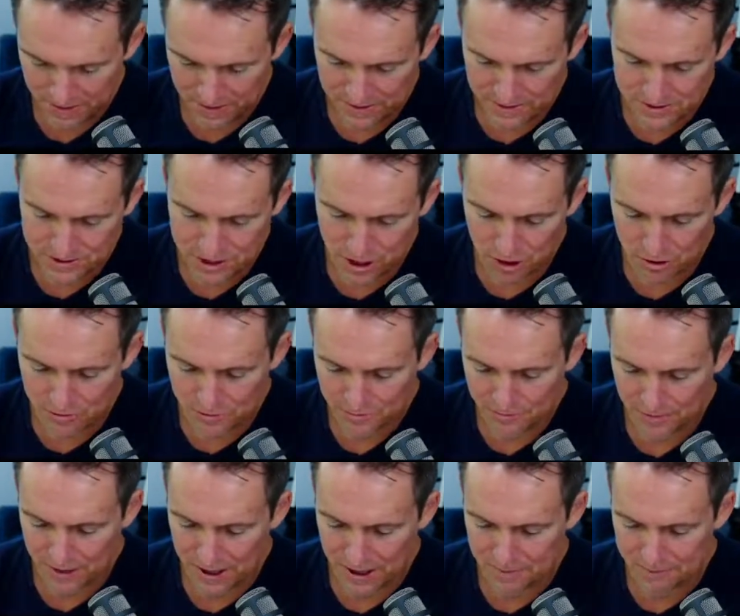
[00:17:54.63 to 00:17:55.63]
So
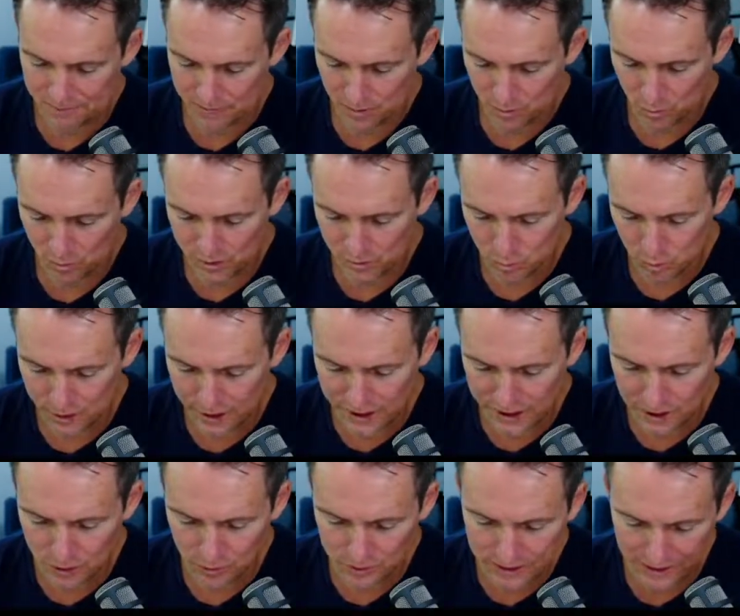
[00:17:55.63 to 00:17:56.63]
when we're
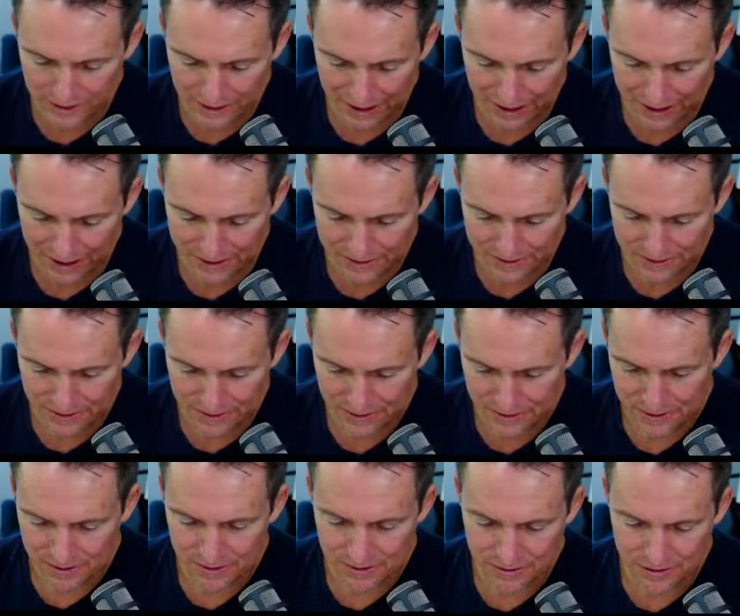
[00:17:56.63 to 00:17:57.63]
looking at
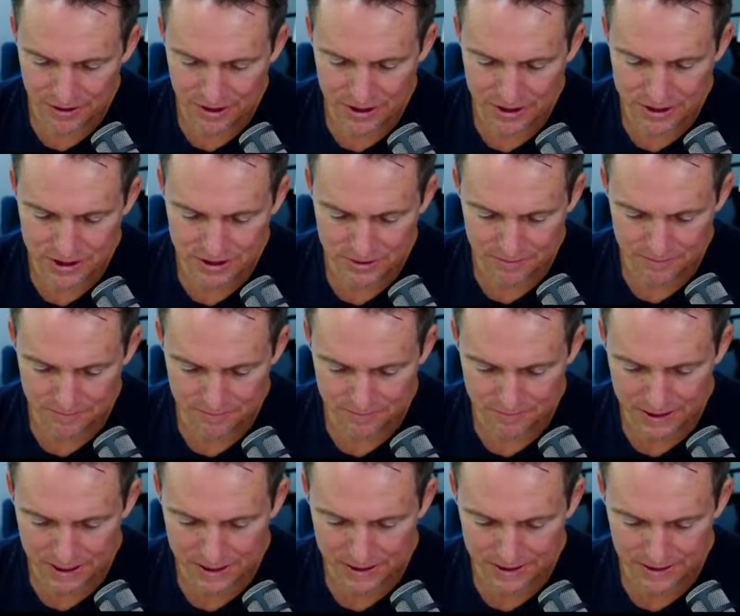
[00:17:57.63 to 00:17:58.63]
this
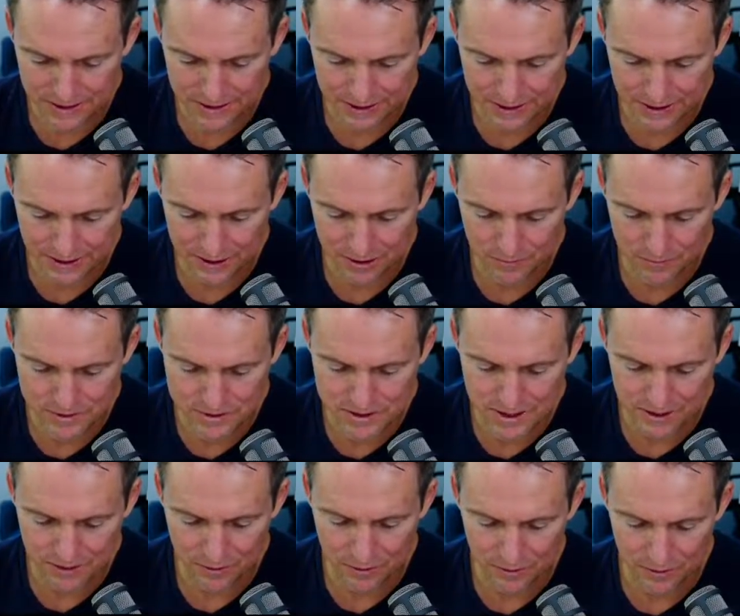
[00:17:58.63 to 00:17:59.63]
market here and we're saying, all